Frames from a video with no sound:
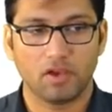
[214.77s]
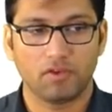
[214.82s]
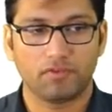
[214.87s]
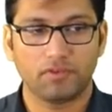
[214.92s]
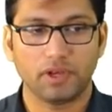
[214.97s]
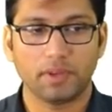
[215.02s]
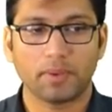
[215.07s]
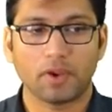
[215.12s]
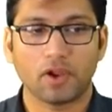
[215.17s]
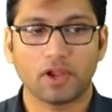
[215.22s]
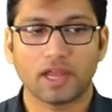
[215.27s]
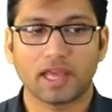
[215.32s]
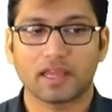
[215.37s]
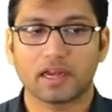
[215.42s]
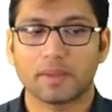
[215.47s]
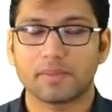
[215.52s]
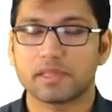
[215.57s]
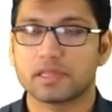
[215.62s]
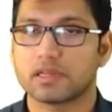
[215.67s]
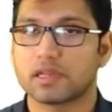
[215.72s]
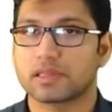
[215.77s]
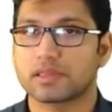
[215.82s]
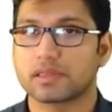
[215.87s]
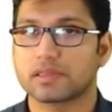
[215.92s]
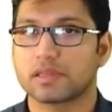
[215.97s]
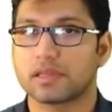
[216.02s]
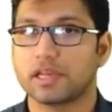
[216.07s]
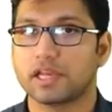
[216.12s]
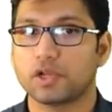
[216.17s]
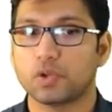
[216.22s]
Free body diagram is
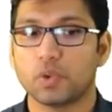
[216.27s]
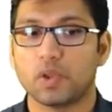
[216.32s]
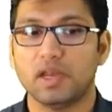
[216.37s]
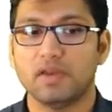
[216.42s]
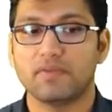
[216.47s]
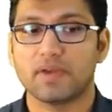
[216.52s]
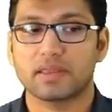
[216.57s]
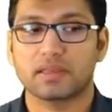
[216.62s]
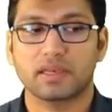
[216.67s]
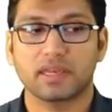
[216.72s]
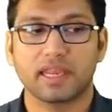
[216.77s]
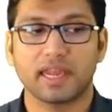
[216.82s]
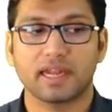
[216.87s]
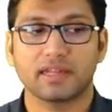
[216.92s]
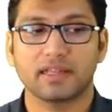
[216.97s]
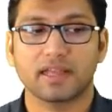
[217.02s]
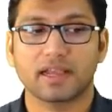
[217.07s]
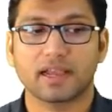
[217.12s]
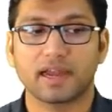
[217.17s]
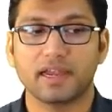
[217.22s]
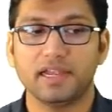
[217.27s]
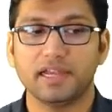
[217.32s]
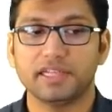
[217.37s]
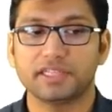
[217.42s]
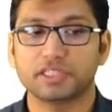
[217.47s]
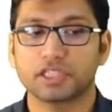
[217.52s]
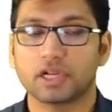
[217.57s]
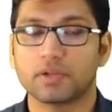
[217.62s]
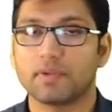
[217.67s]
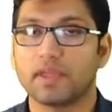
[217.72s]
necessary to investigate the
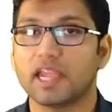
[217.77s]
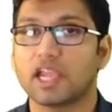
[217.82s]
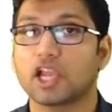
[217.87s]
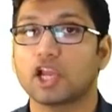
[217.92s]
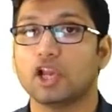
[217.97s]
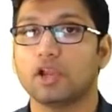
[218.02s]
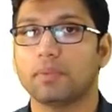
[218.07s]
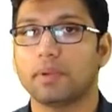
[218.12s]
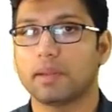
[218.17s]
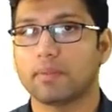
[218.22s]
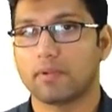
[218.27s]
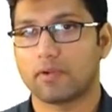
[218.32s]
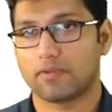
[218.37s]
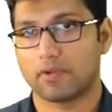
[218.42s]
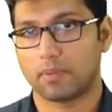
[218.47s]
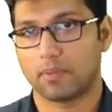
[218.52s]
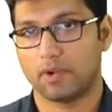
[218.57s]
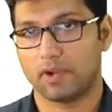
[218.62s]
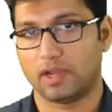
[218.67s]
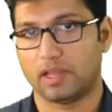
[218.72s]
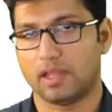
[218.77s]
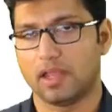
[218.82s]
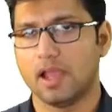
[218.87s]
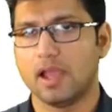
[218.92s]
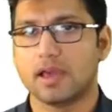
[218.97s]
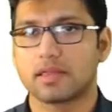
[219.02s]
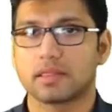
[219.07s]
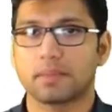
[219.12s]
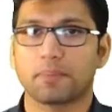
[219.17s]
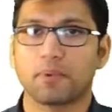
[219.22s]
condition of equilibrium of a body.
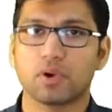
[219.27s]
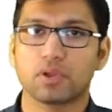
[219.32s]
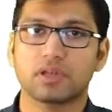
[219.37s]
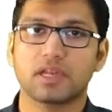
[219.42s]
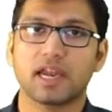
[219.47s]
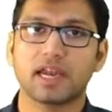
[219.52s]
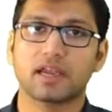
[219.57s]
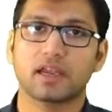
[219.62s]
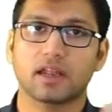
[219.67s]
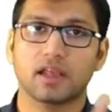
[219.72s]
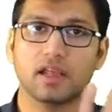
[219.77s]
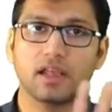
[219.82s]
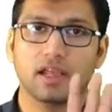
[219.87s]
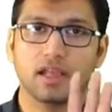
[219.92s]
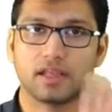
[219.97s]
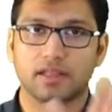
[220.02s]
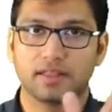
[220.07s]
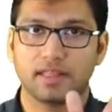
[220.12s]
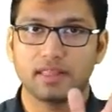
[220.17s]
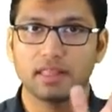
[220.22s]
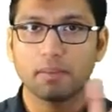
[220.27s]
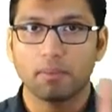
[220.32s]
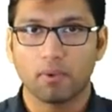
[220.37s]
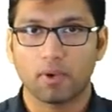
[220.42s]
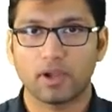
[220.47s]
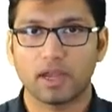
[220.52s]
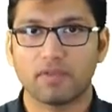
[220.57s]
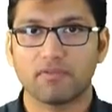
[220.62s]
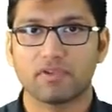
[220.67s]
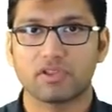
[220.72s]
Suppose that there is a
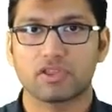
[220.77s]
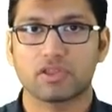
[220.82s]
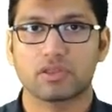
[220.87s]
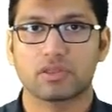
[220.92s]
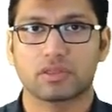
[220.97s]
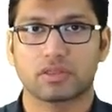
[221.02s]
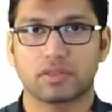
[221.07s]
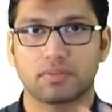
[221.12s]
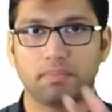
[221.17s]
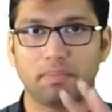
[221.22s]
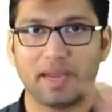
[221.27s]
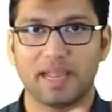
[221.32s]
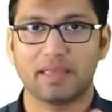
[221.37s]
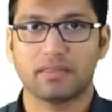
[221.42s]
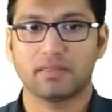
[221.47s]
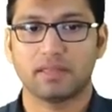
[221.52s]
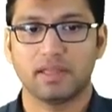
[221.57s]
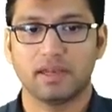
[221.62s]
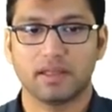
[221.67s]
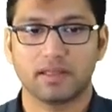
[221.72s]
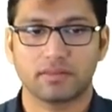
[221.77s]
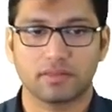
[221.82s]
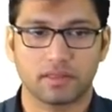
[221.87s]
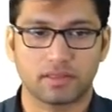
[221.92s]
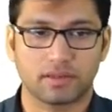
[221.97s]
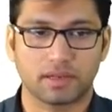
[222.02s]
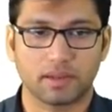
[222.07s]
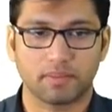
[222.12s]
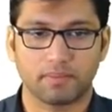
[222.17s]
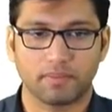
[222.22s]
body which is placed in a
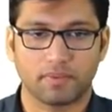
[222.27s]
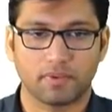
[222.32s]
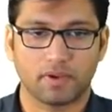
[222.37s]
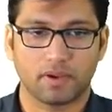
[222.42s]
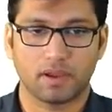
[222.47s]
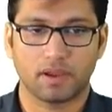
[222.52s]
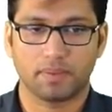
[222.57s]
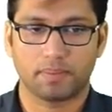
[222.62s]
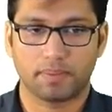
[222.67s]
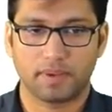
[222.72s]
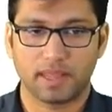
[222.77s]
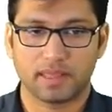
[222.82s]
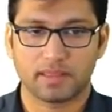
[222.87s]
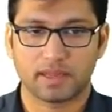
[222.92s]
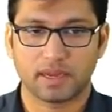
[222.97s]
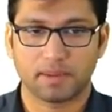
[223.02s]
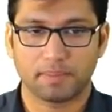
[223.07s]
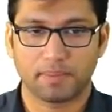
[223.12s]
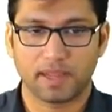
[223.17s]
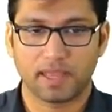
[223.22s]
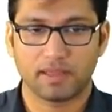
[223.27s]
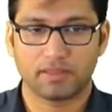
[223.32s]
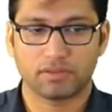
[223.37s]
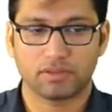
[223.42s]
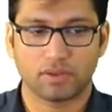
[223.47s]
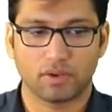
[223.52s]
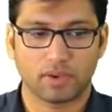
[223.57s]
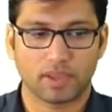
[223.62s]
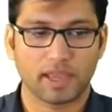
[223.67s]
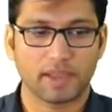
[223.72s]
system, placed at a
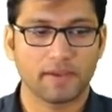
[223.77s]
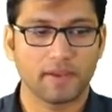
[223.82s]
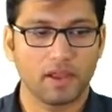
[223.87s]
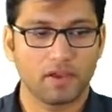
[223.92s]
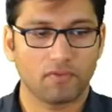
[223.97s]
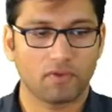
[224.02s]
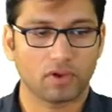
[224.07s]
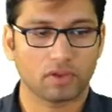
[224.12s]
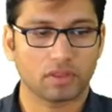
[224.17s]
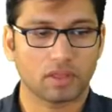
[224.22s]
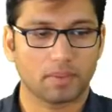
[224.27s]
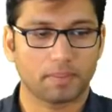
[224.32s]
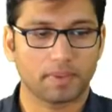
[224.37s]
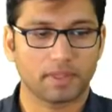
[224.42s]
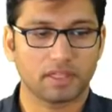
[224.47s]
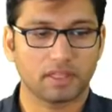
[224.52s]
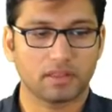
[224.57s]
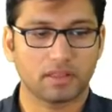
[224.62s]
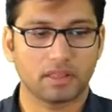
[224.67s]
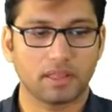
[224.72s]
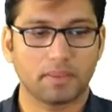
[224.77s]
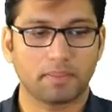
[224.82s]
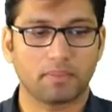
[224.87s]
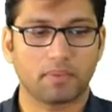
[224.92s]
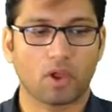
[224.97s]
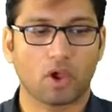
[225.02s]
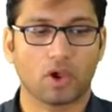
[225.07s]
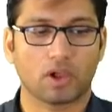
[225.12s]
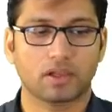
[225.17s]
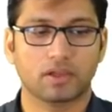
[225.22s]
place. Okay, for example, this is a
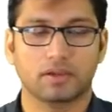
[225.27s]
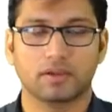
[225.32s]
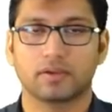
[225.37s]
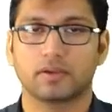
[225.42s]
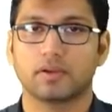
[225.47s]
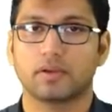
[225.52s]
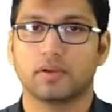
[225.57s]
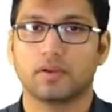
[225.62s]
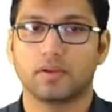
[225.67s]
block.